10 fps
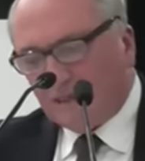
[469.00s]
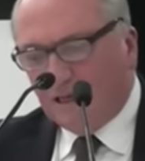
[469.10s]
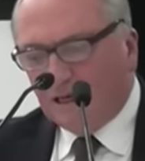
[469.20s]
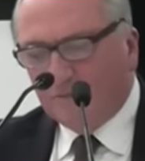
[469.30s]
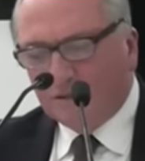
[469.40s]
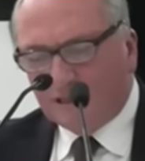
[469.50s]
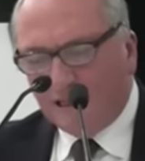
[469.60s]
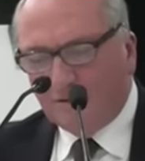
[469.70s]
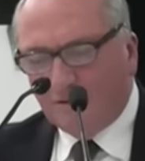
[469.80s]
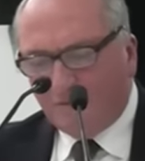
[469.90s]

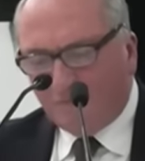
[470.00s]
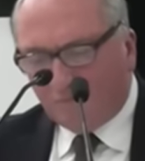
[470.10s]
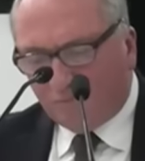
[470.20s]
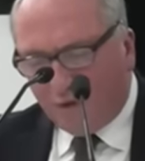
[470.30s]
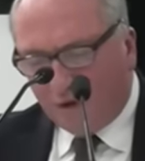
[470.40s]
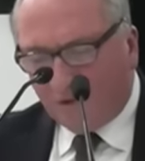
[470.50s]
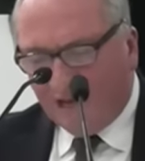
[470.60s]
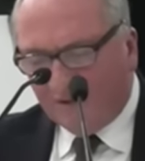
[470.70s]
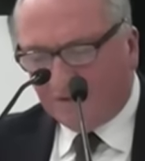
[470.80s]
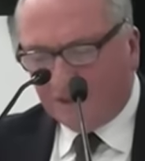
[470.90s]
So what
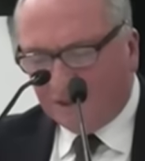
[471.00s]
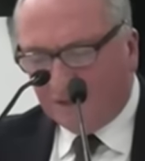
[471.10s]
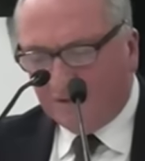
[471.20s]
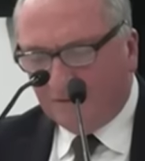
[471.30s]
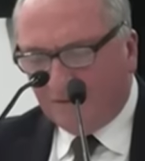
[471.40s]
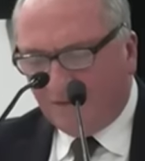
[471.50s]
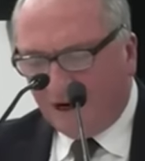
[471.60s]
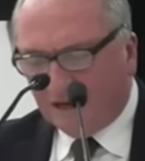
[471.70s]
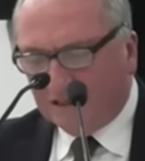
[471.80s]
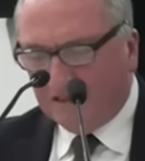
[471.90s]
we have to do, the
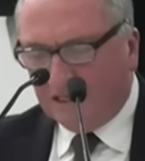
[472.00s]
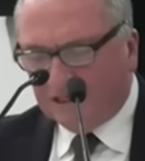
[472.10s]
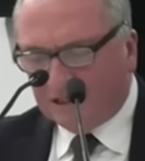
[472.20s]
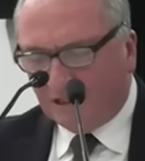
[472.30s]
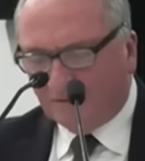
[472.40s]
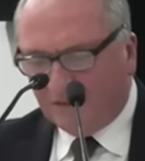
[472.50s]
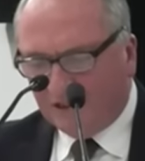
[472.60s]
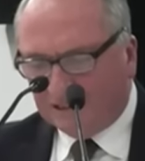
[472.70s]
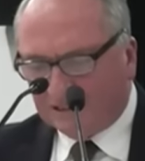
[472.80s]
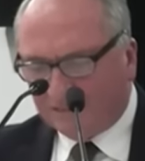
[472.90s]
final insult for
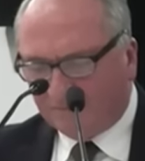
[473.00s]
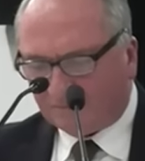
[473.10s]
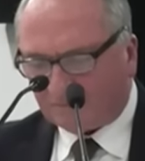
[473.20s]
this